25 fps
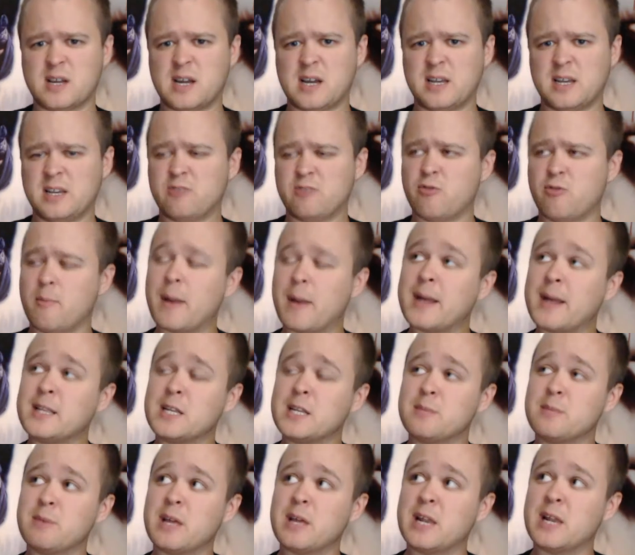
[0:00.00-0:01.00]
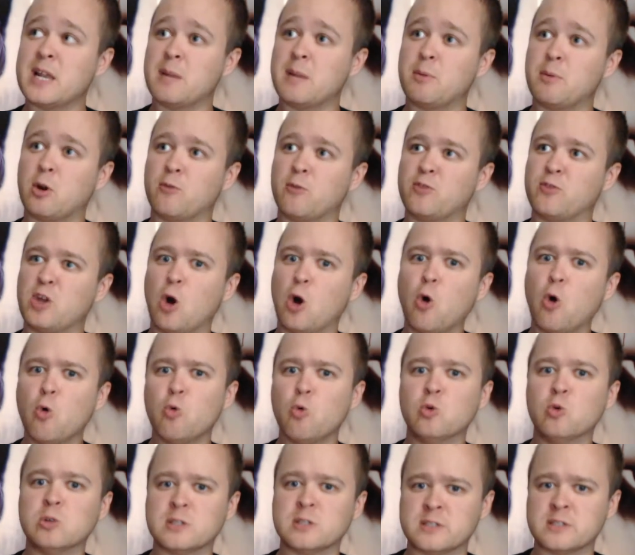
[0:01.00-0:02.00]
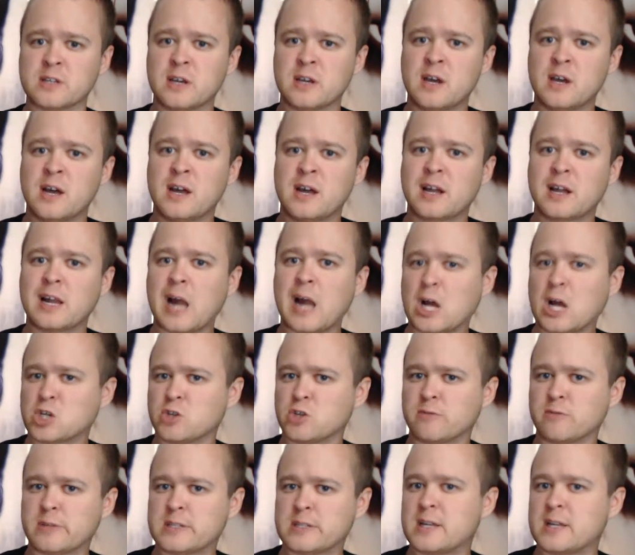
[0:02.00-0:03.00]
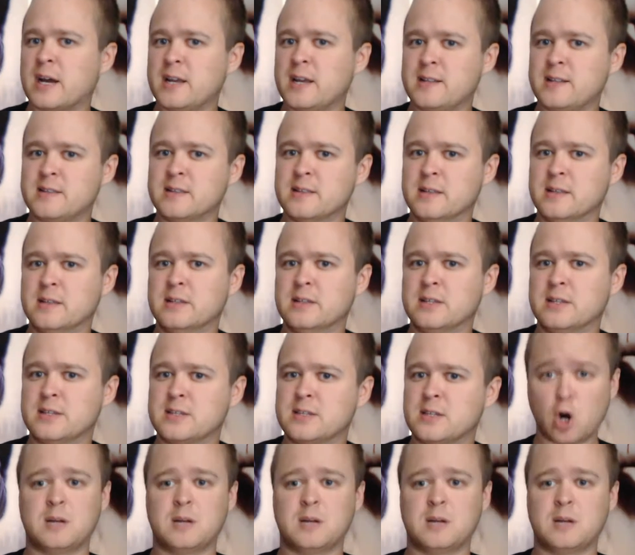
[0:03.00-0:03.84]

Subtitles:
And it reminded me a little bit of the old Clash of the Titans.